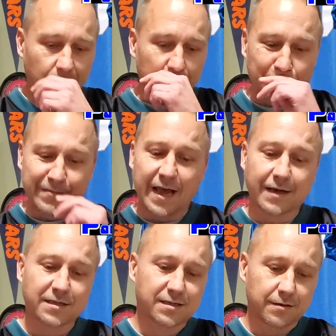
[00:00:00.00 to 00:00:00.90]

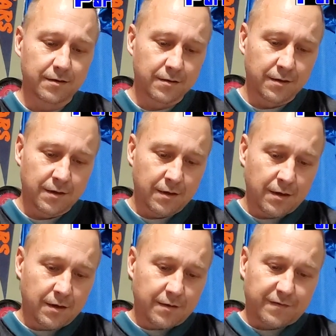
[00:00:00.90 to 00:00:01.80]
Next,
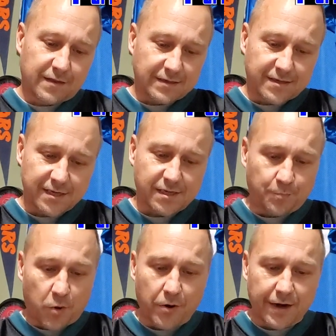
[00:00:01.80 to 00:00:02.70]
the
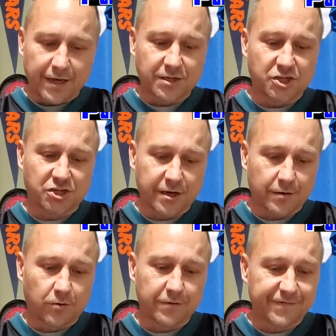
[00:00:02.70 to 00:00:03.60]
disappointing
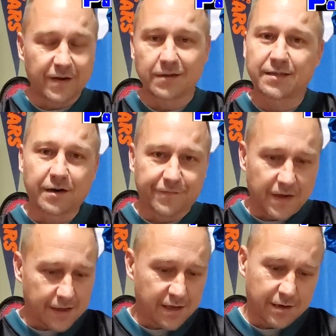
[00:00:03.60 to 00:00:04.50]
shithole
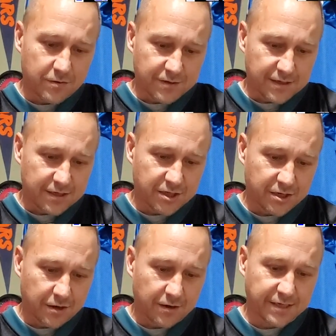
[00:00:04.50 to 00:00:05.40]
Philadelphia Eagles this
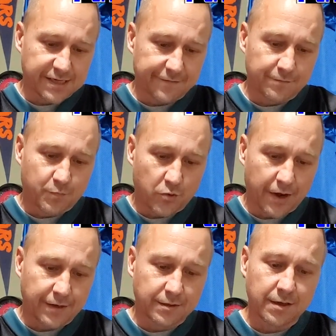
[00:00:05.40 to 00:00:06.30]
year,
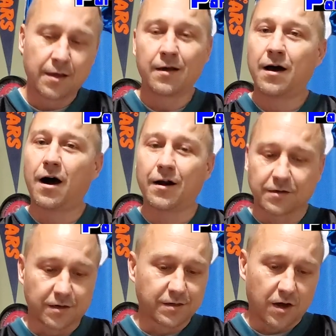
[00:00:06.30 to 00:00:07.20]
7-point
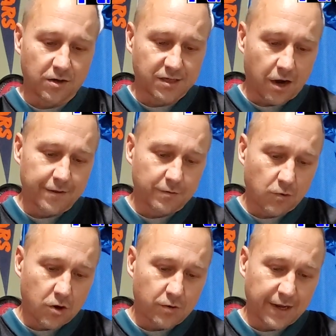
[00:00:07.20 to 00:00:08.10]
underdogs on the
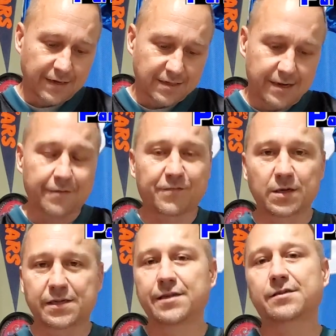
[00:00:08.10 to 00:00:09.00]
road in San
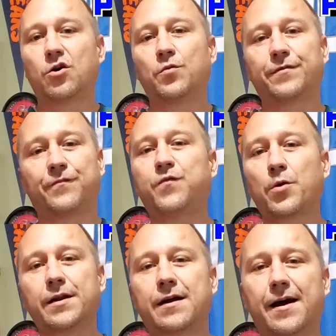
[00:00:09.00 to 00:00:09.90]
Francisco with
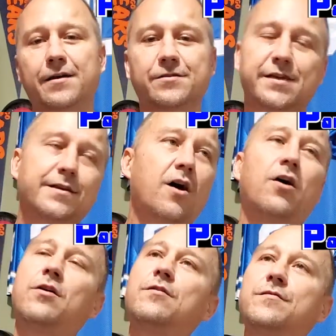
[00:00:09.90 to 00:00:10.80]
49ers and
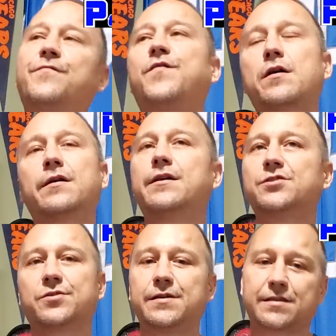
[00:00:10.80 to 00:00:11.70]
all their fucking
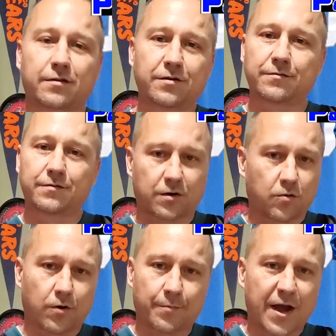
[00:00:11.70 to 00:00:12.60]
injuries, including their
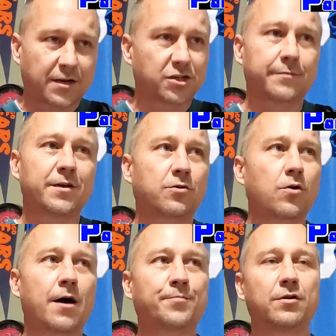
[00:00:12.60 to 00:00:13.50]
quarterback Jimmy
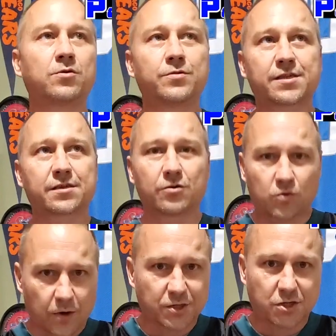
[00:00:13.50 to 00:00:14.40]
Garoppolo, who's still
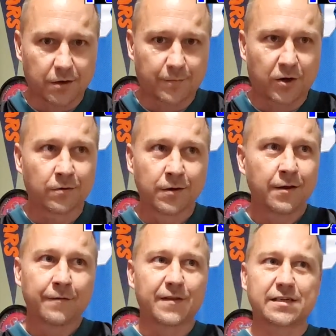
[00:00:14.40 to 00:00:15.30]
questionable.
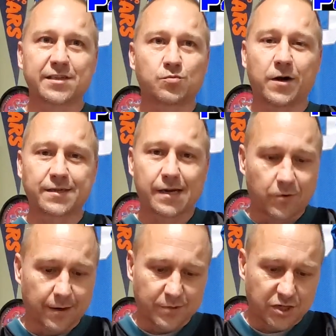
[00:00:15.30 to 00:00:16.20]
This is Wednesday
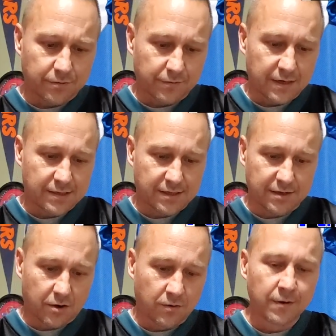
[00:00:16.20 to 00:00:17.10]
when I'm shooting this,
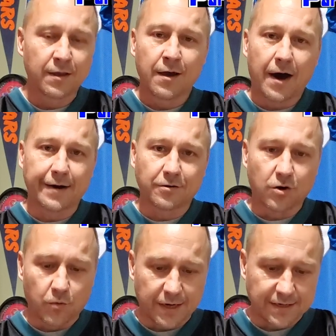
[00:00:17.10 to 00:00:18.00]
so I don't
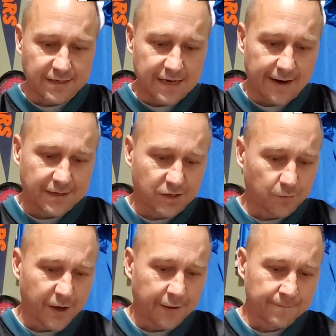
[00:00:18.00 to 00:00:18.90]
know what his status will
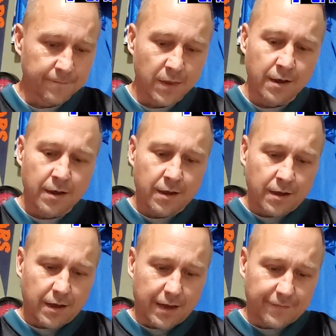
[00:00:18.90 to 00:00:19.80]
be.
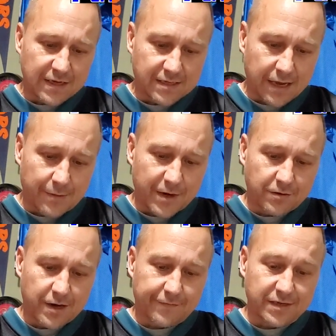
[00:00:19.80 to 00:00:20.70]
In this game, I
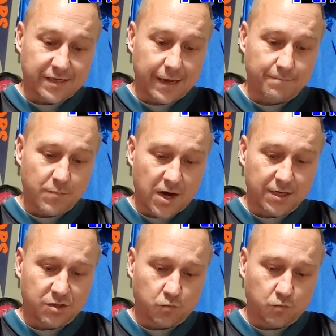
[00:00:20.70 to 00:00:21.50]
don't have to say much.